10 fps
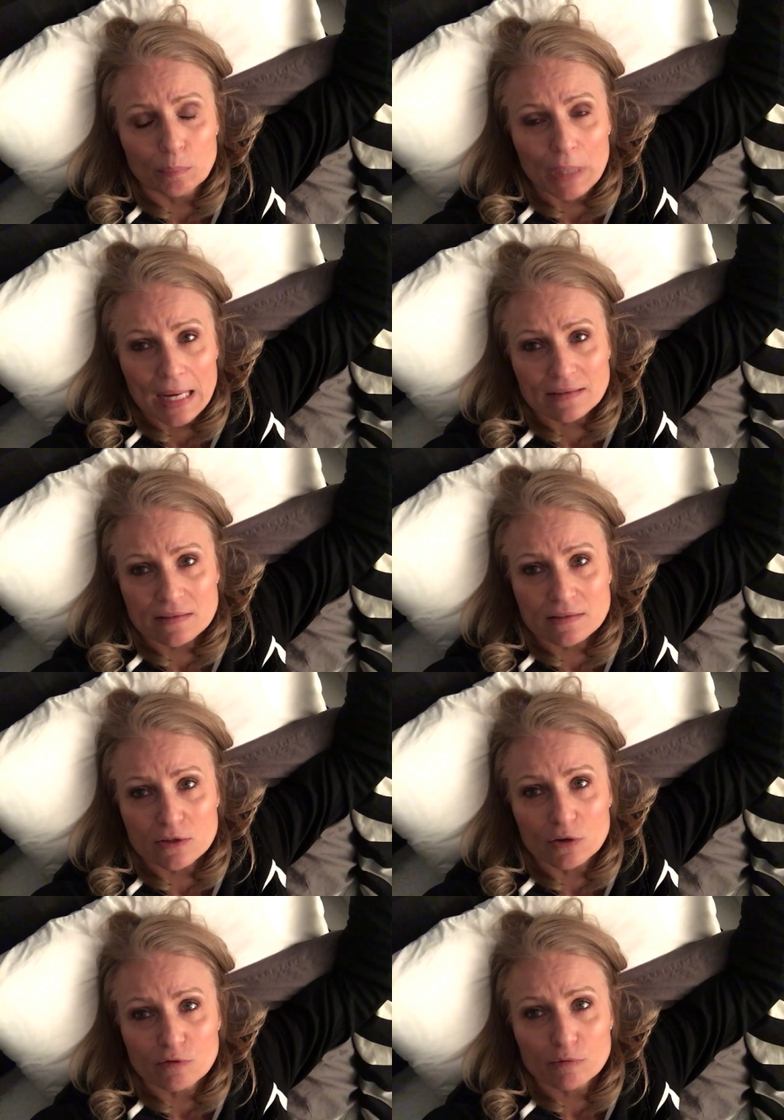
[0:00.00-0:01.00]
boxes
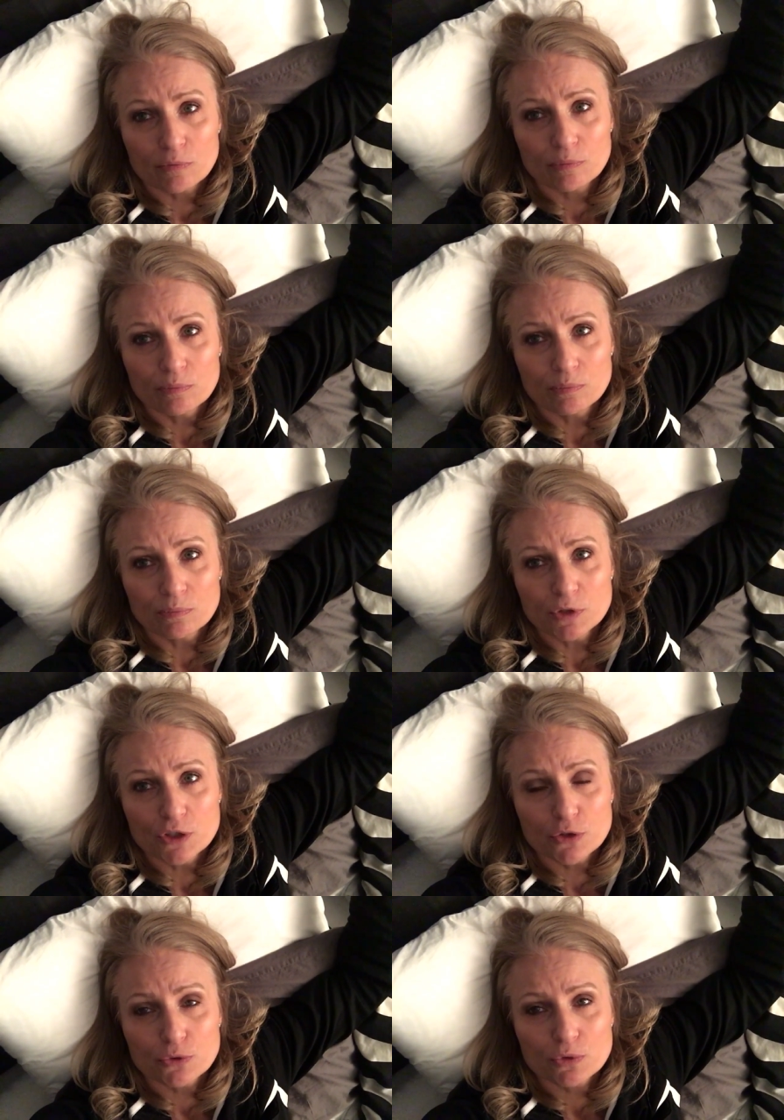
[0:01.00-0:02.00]
of
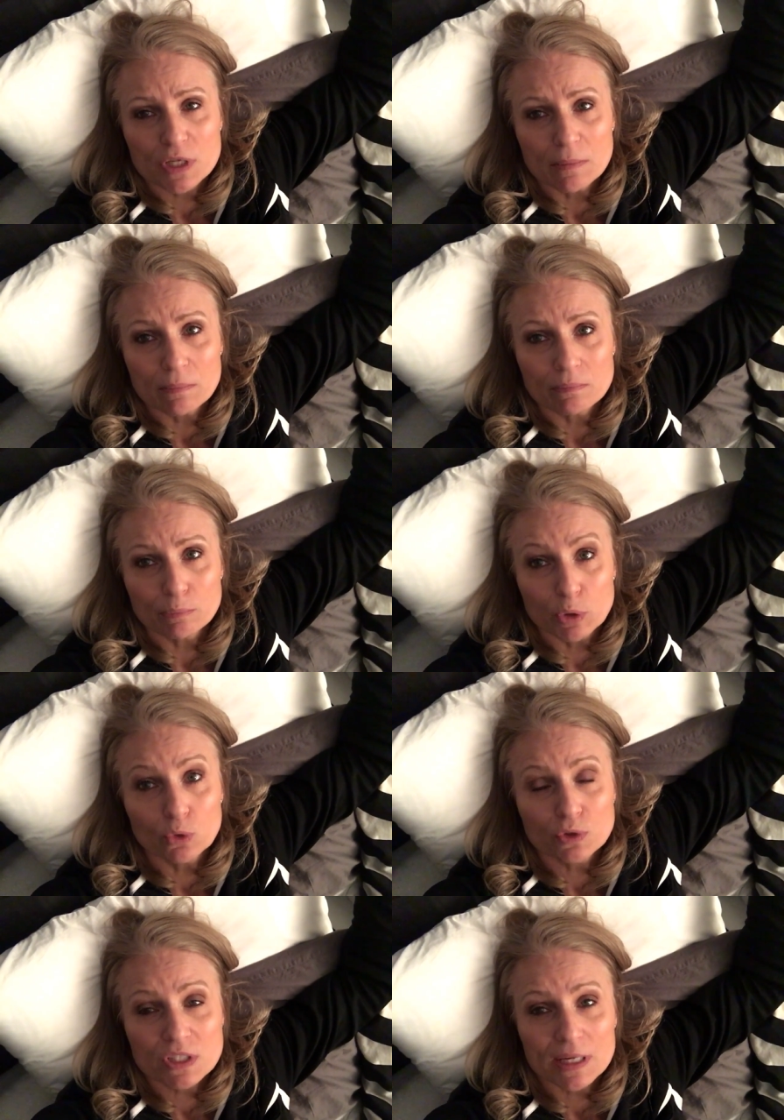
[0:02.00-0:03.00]
shoes and
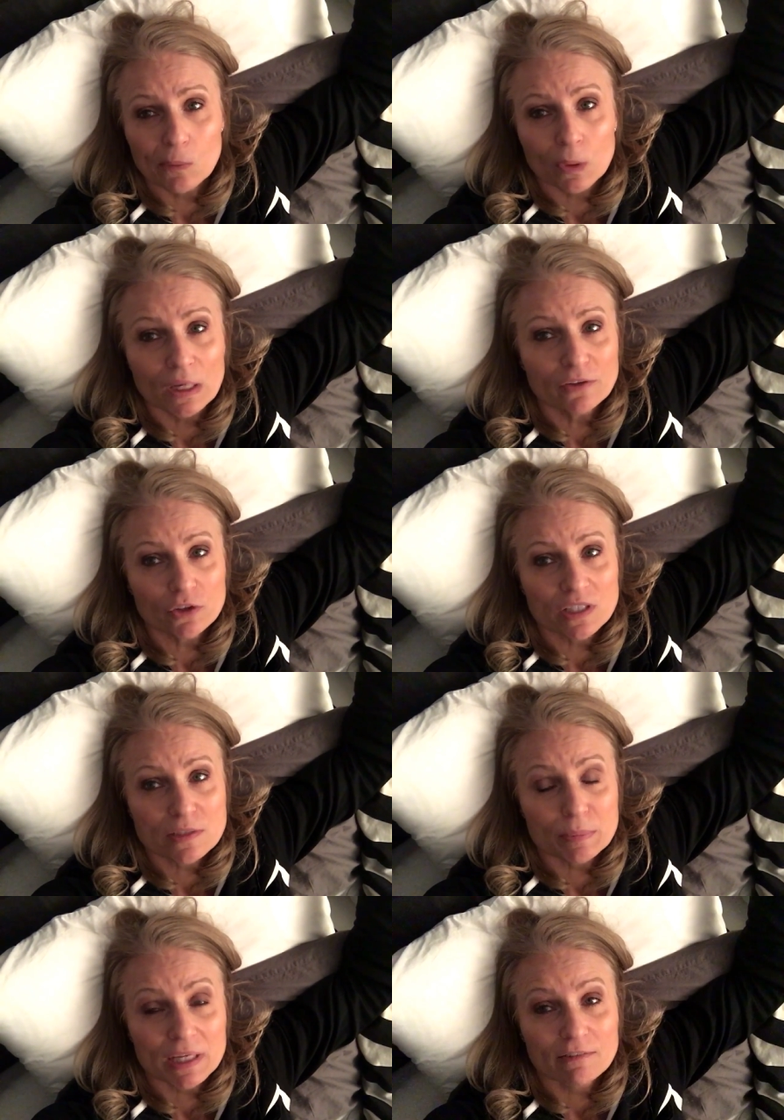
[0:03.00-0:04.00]
boots that were under his
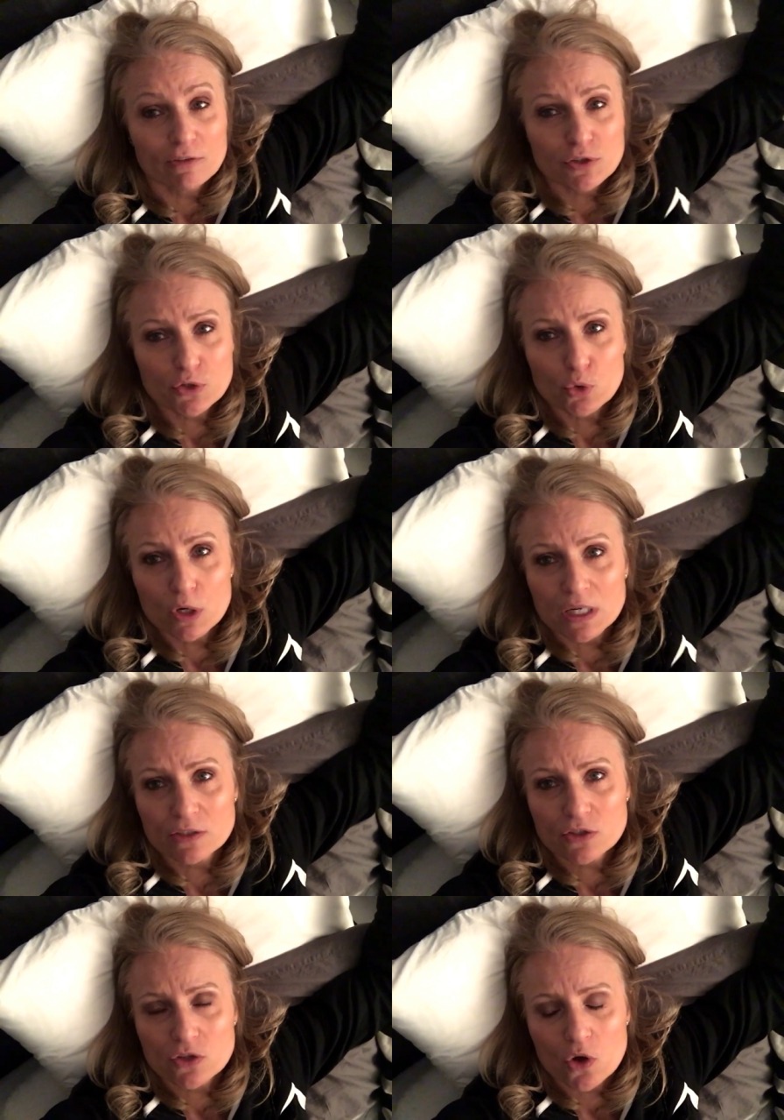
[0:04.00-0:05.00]
bed for
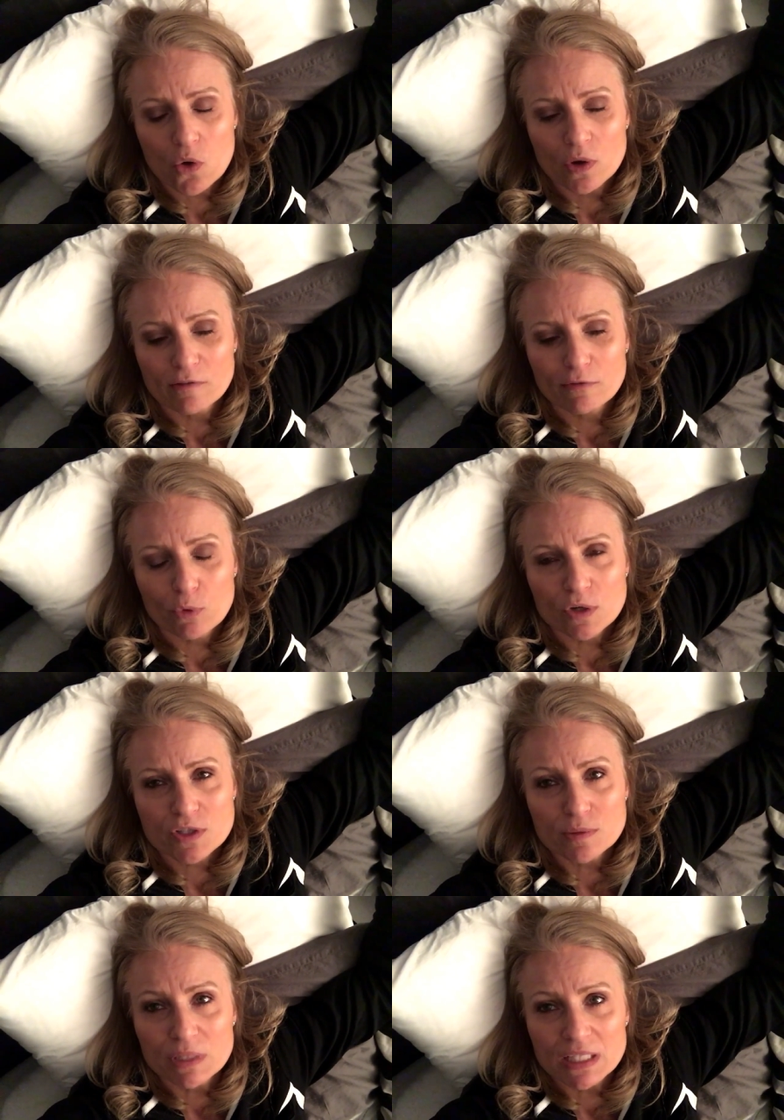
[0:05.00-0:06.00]
storage, so it
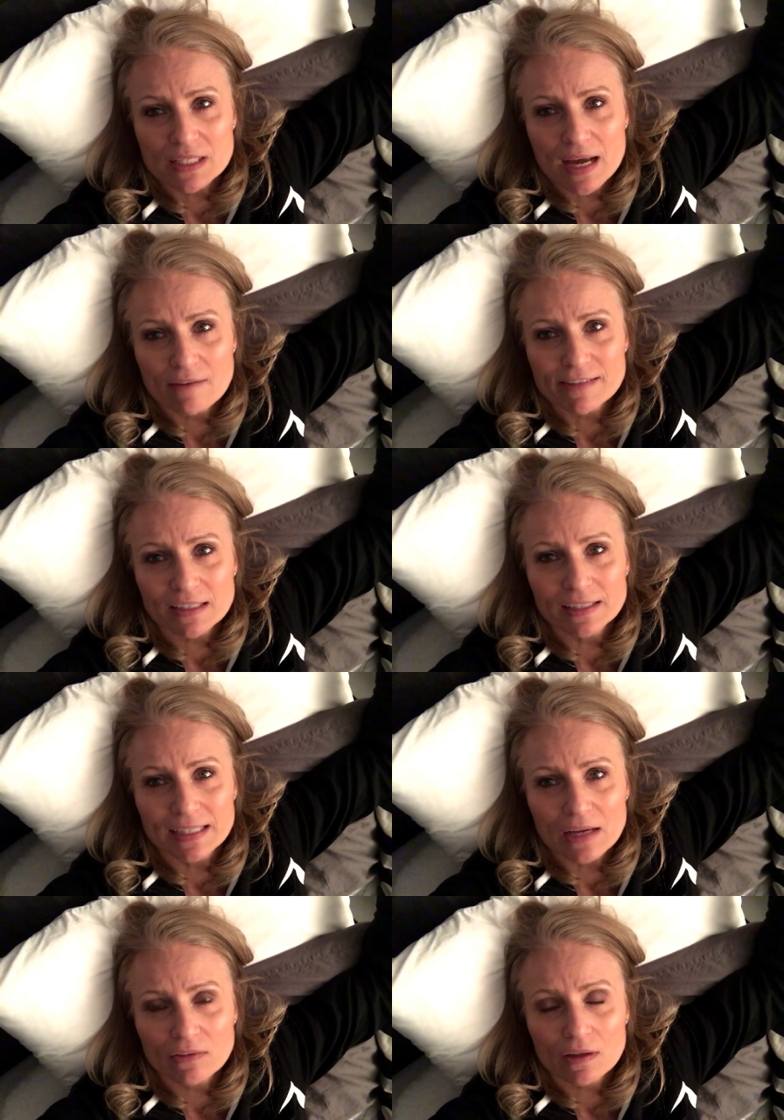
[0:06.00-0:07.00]
forced me to have to clean
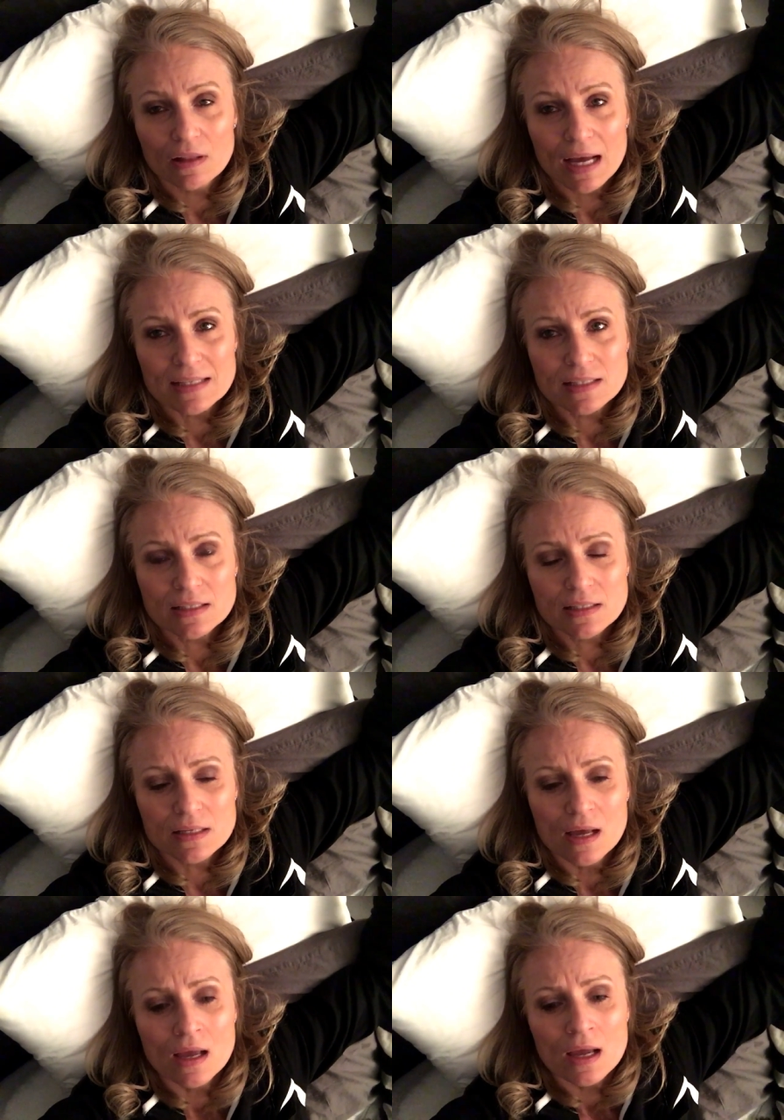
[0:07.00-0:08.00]
out the closets
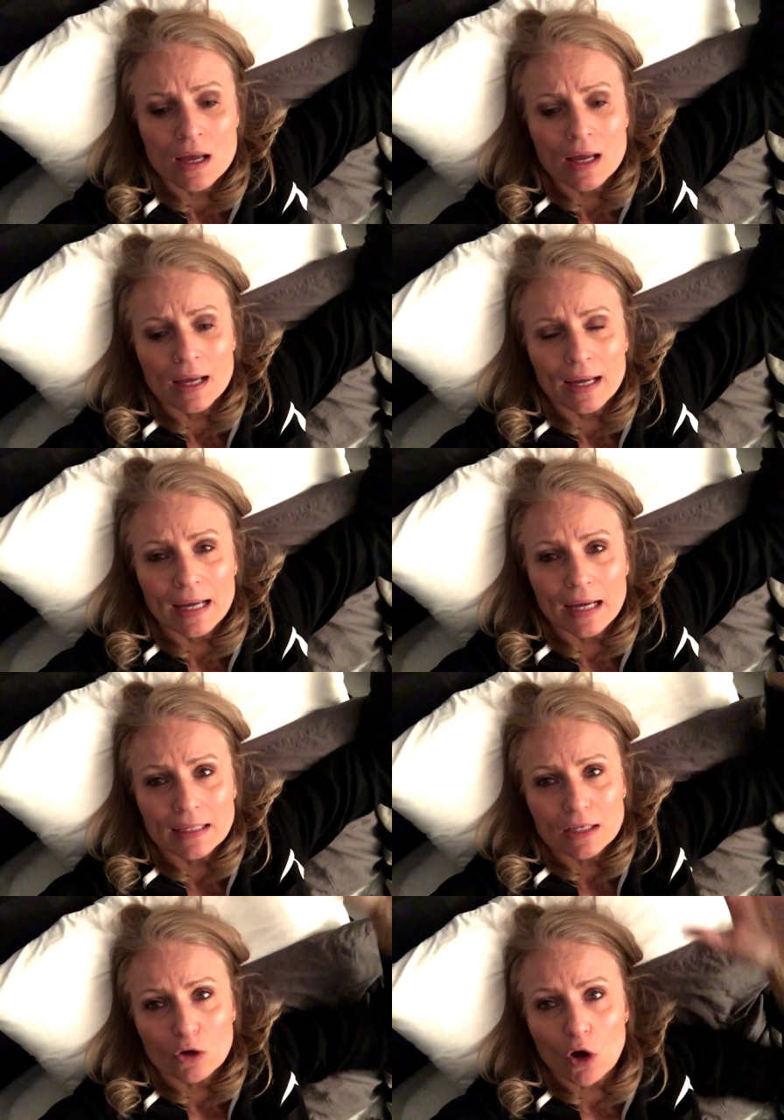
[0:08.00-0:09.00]
and
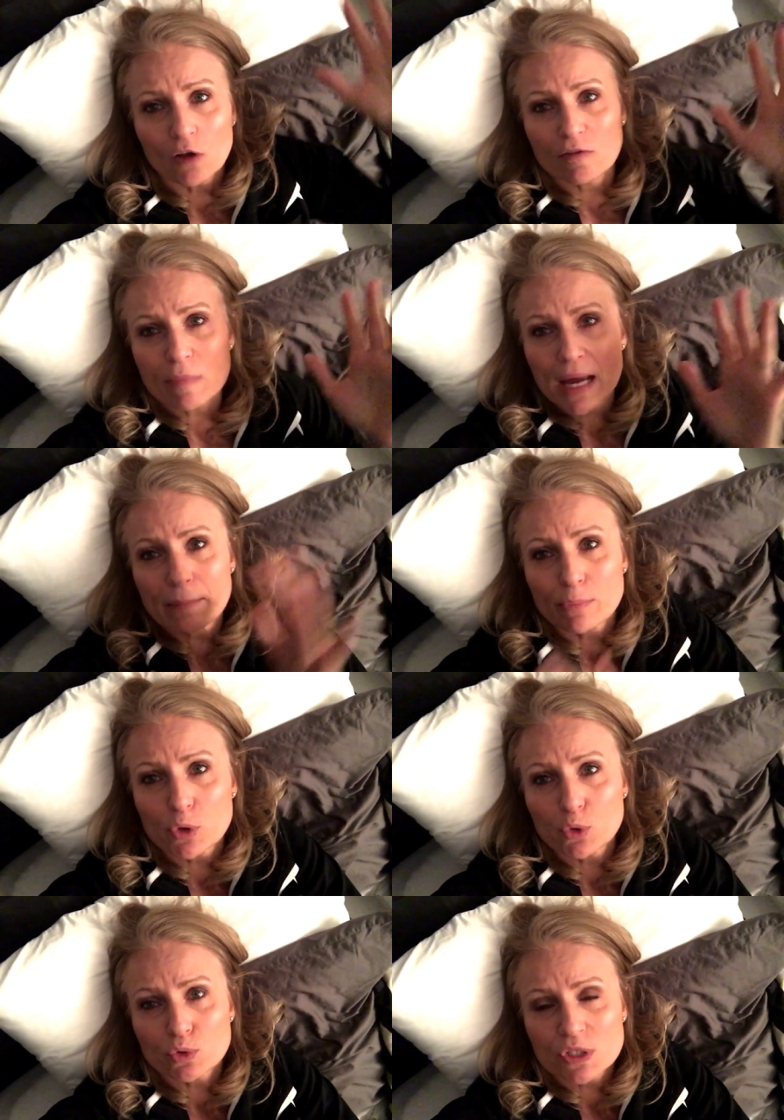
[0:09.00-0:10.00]
get all of my
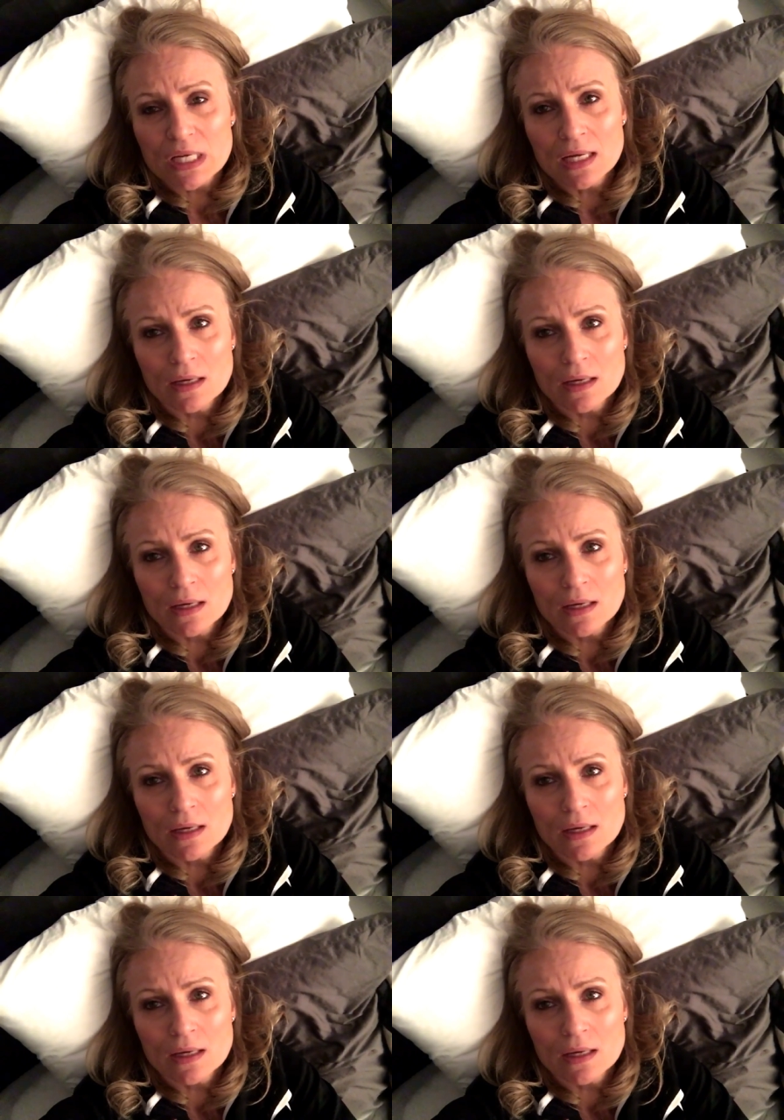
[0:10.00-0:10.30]
boots,